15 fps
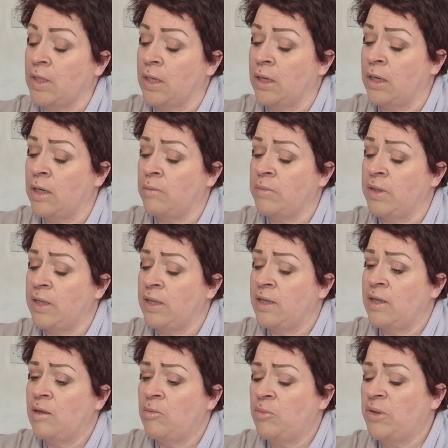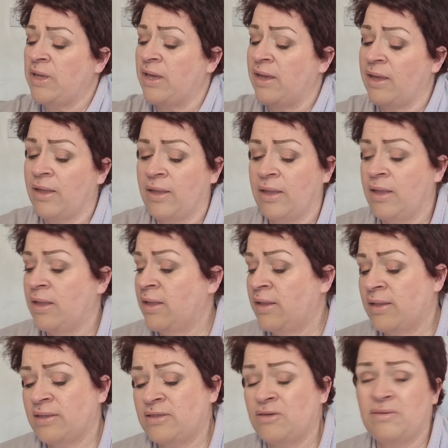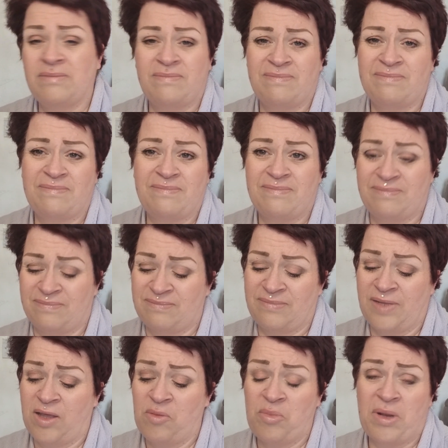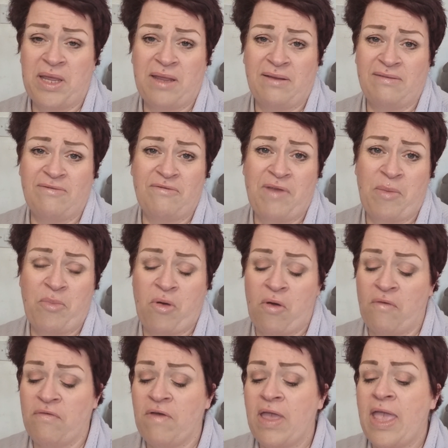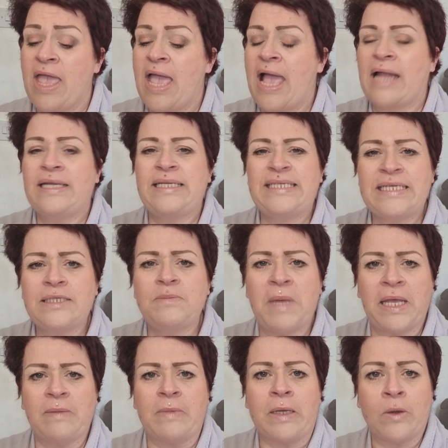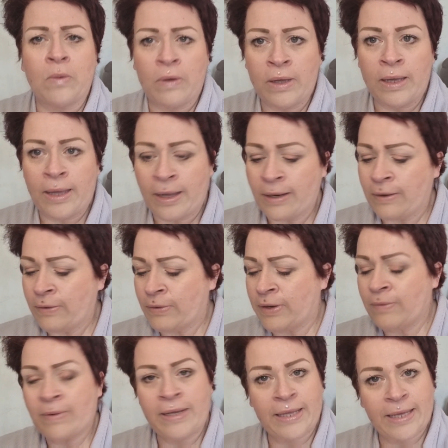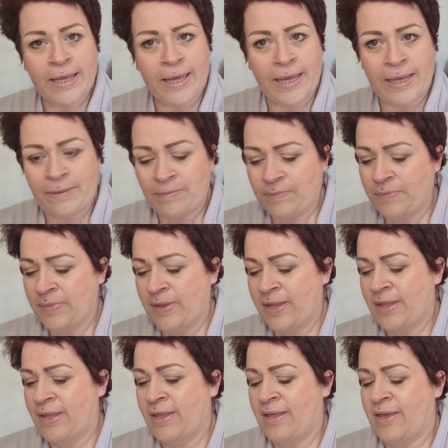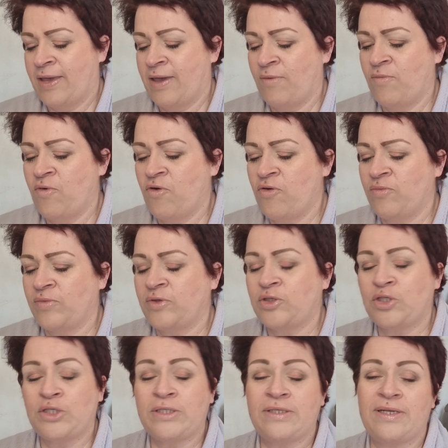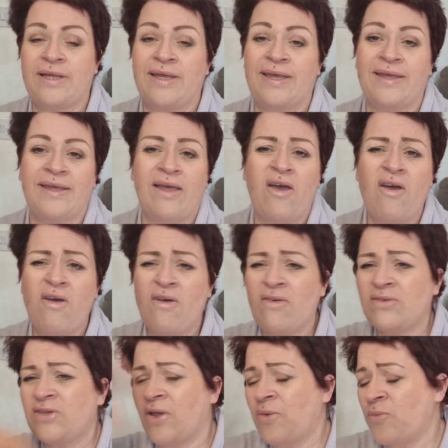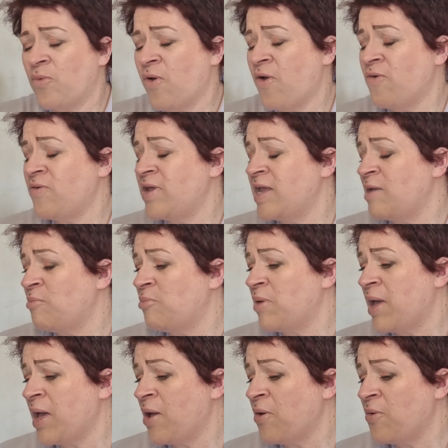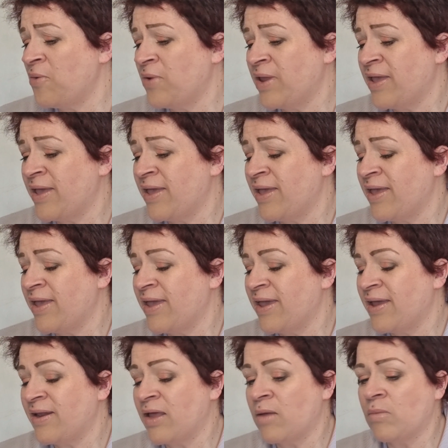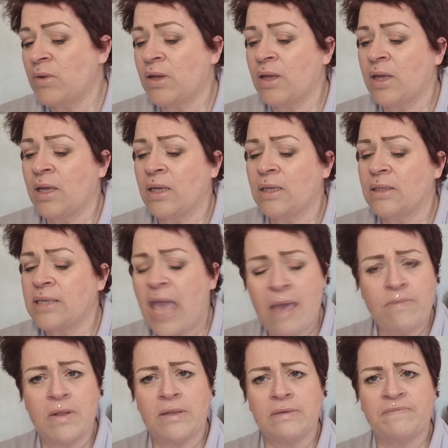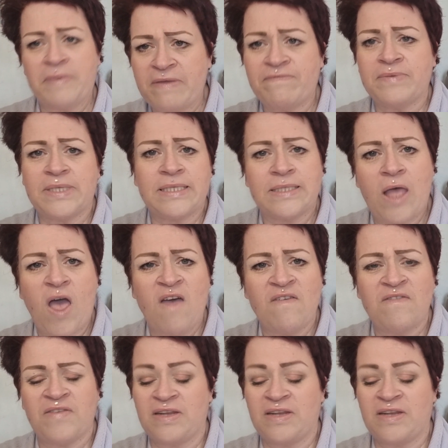Amazon. But yeah, that's a complete rip-off. And it did make me quite angry when it came. And Warren was just like, oh, don't worry about it. And I'm like, yeah, but they ripped us off.